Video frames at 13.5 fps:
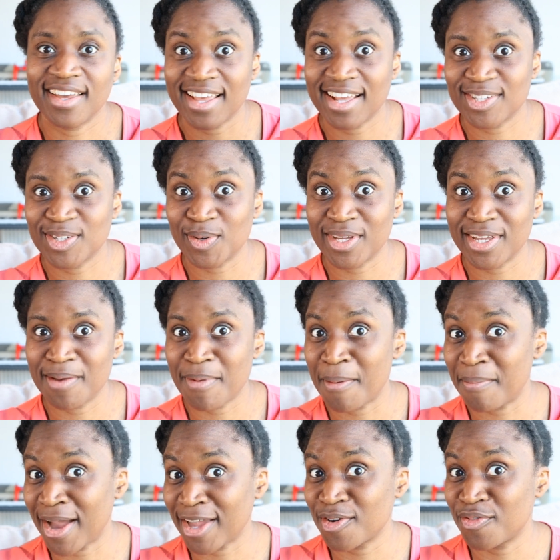get talking about
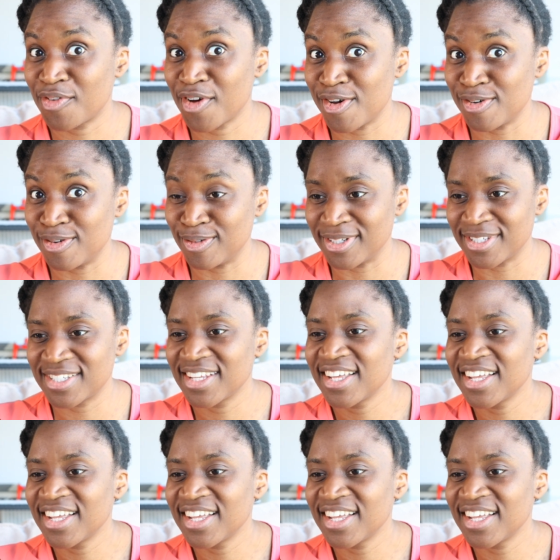microphones.